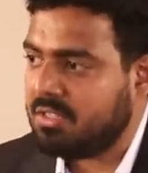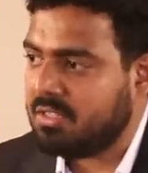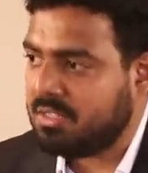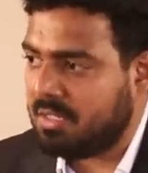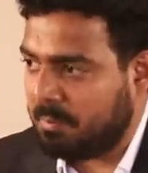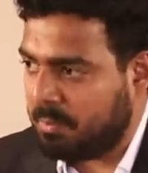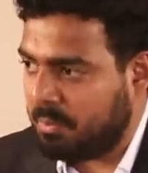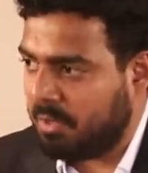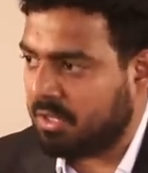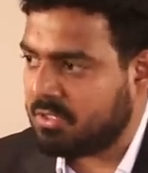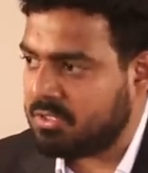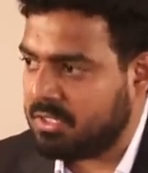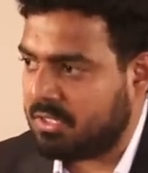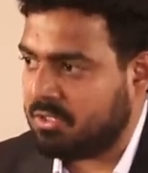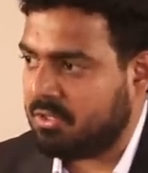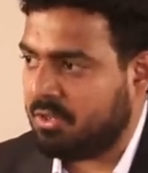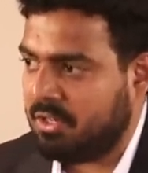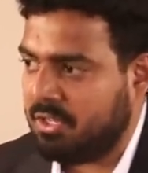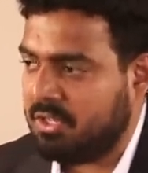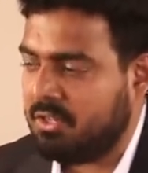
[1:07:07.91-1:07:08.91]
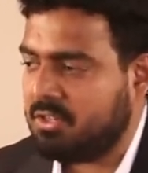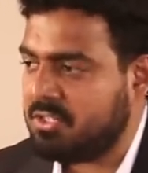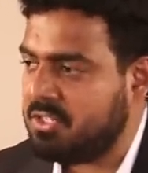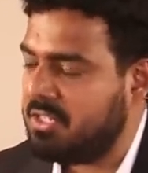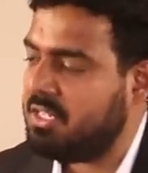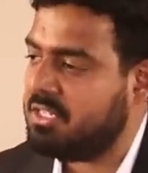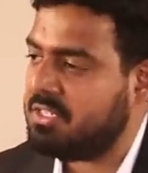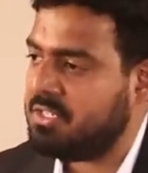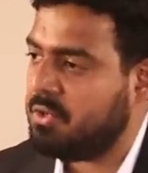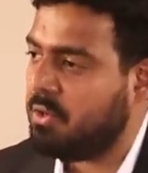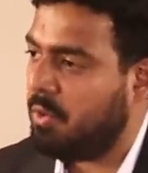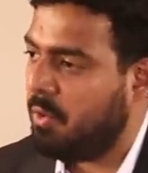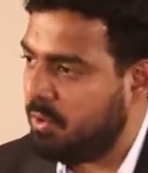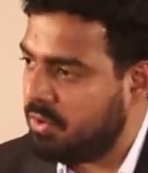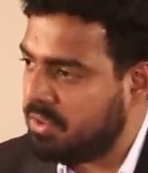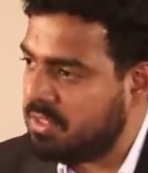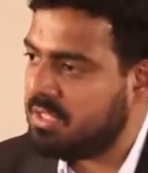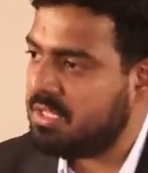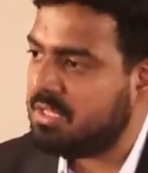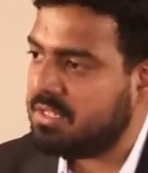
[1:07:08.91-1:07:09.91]
the project or he or she doesn't
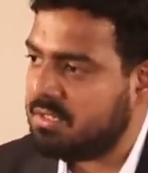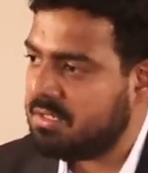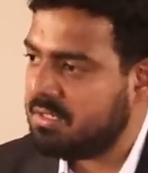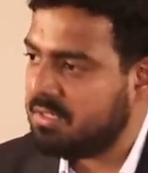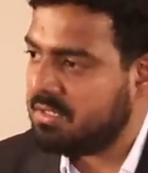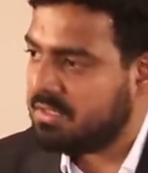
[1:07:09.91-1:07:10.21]
own the